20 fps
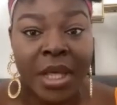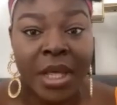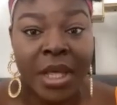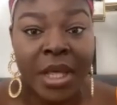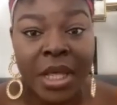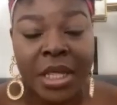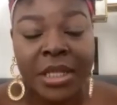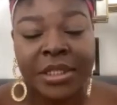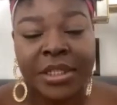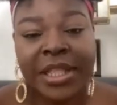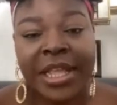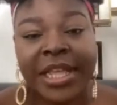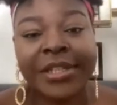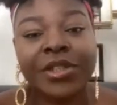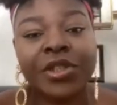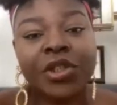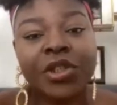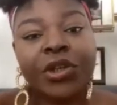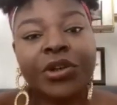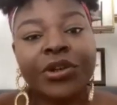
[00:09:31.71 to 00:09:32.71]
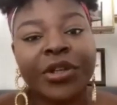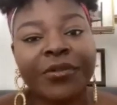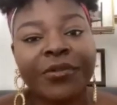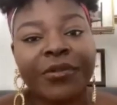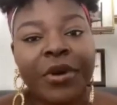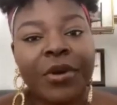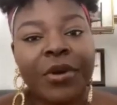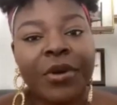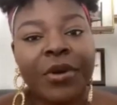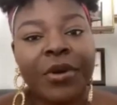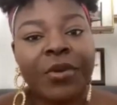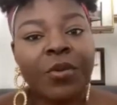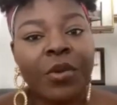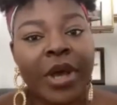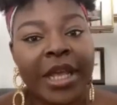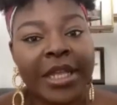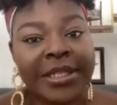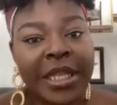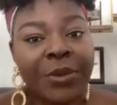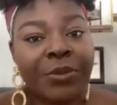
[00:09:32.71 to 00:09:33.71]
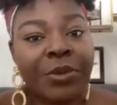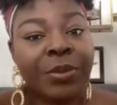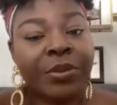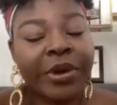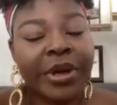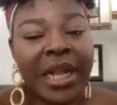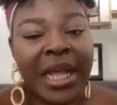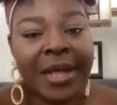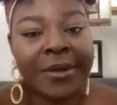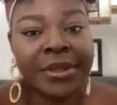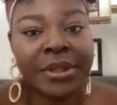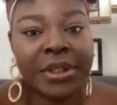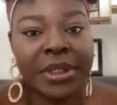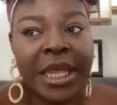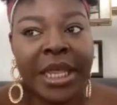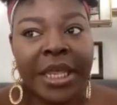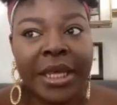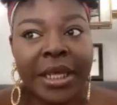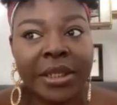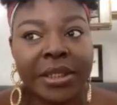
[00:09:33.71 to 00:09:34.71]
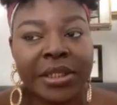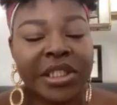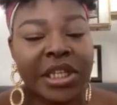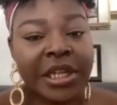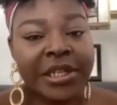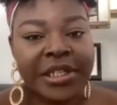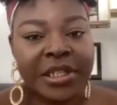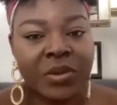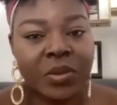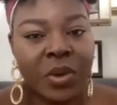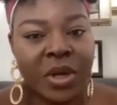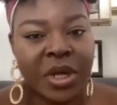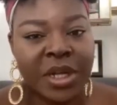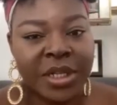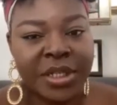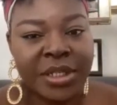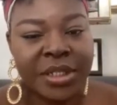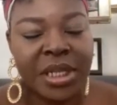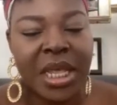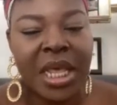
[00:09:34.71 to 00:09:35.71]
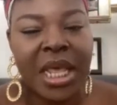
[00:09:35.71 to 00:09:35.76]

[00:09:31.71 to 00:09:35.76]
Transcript: So there's two different ways that we pronounce like certain words.